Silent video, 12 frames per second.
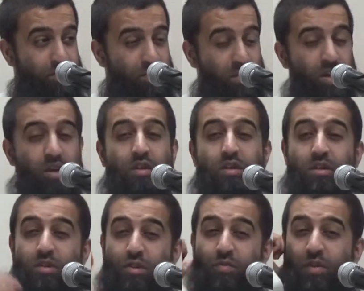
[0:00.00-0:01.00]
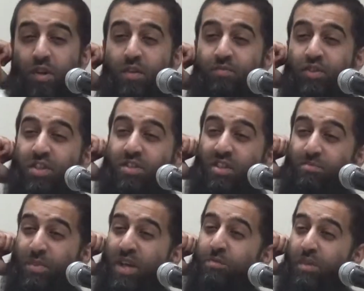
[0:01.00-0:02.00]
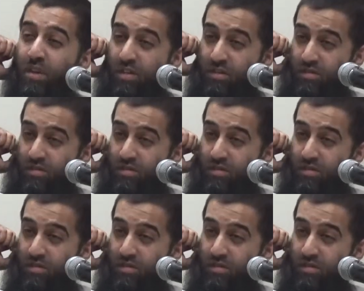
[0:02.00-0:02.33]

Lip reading: Yeah? You've heard of Justin Bieber.